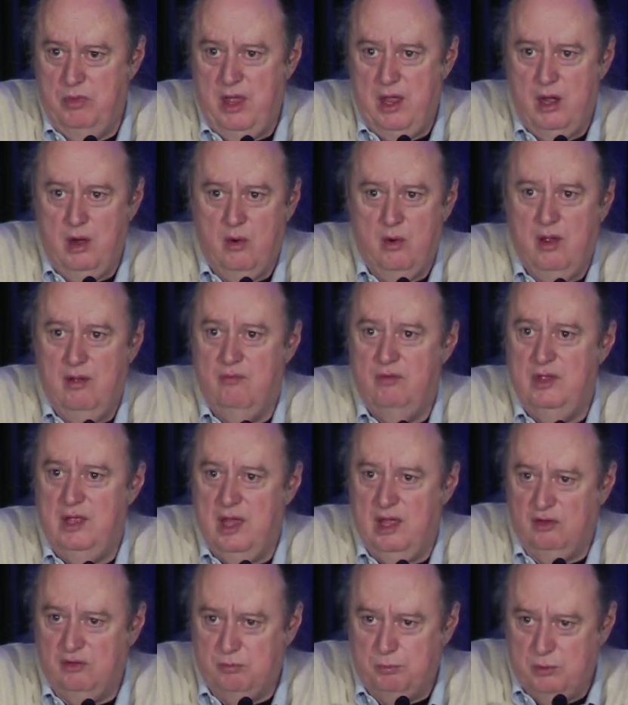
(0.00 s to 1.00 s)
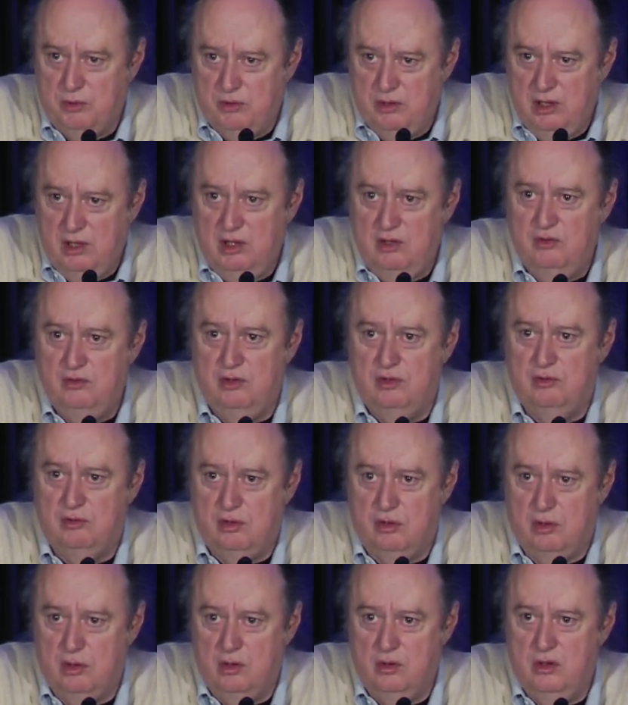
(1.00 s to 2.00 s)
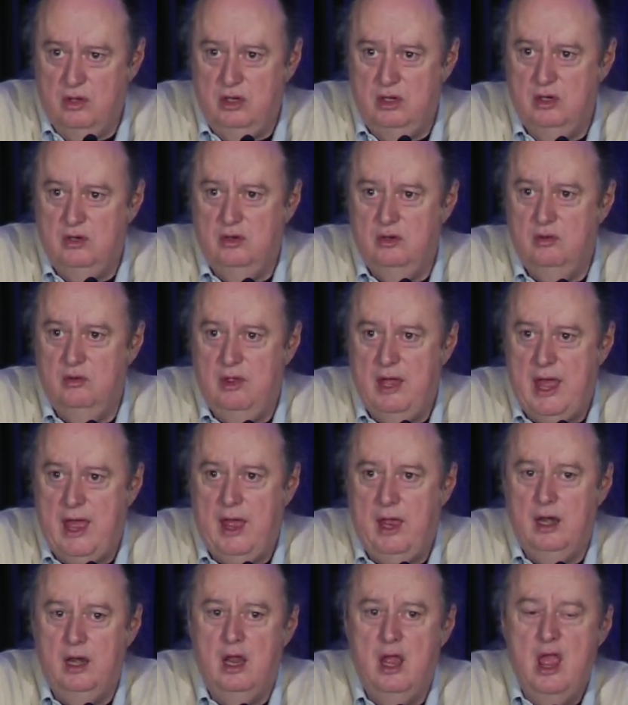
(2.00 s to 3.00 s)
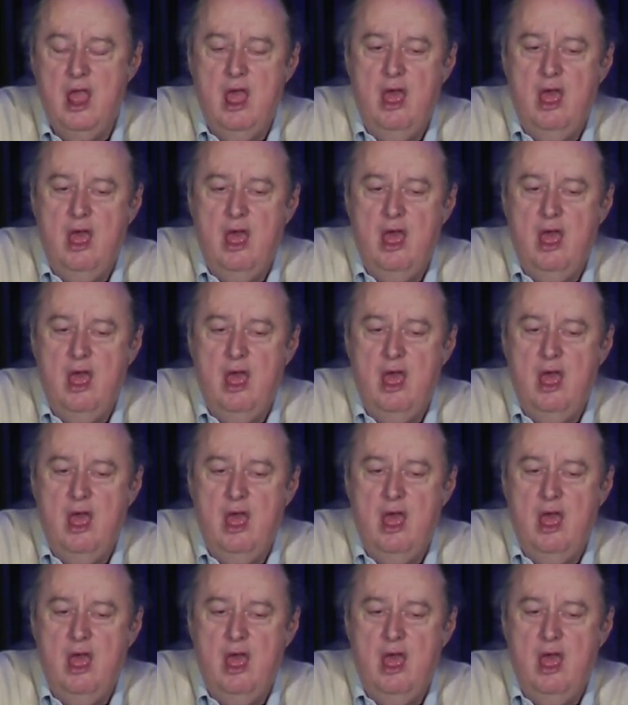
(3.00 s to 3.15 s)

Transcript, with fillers: They don't have the expertise internally to do that.